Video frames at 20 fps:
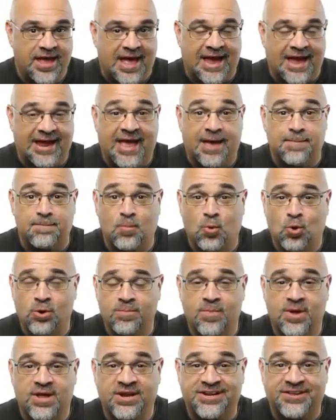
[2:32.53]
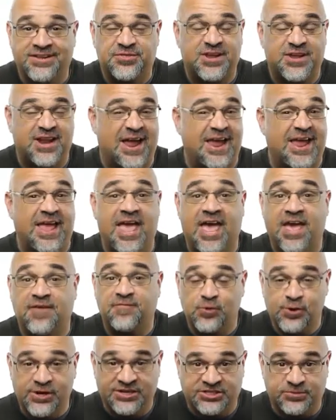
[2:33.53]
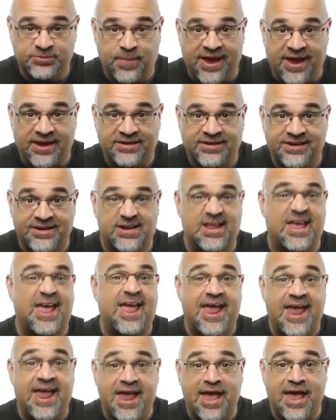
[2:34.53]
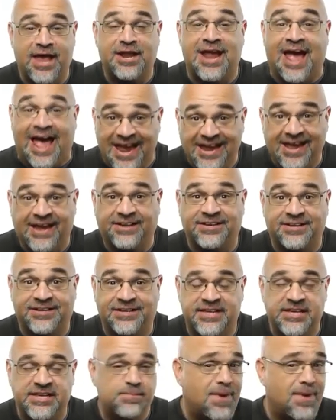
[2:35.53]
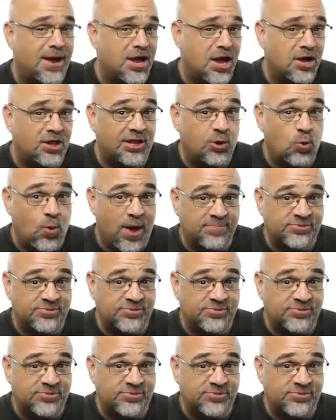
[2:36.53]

I got more money than I ever expected, and I got to keep my ugly